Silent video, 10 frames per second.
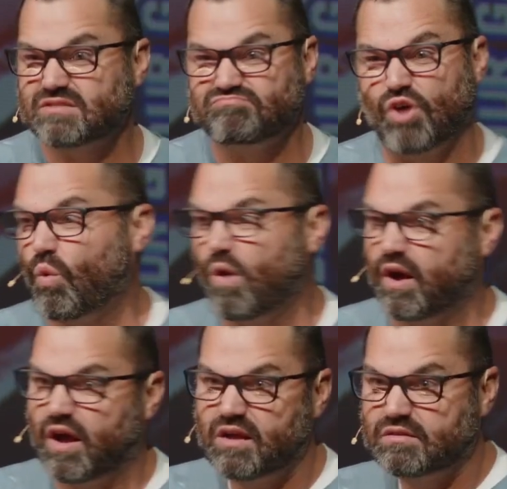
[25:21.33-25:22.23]
don't want
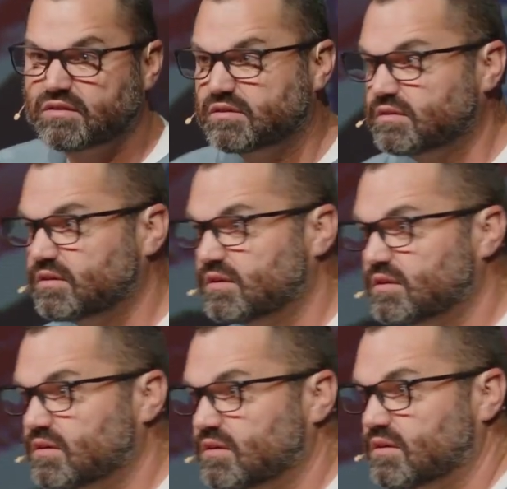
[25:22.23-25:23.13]
to.
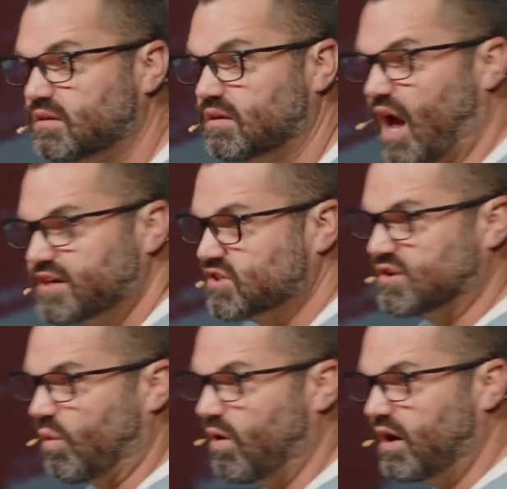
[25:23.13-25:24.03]
I just
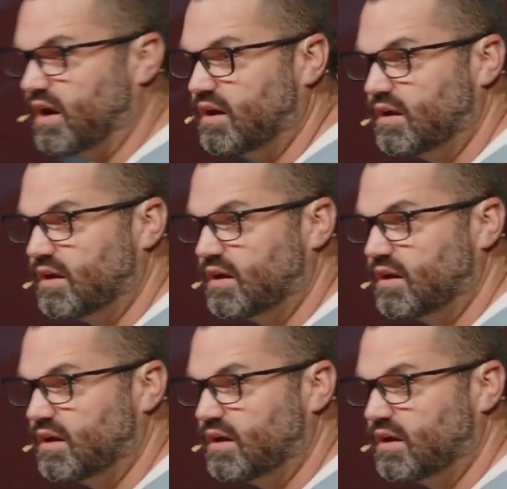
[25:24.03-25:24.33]
don't want to.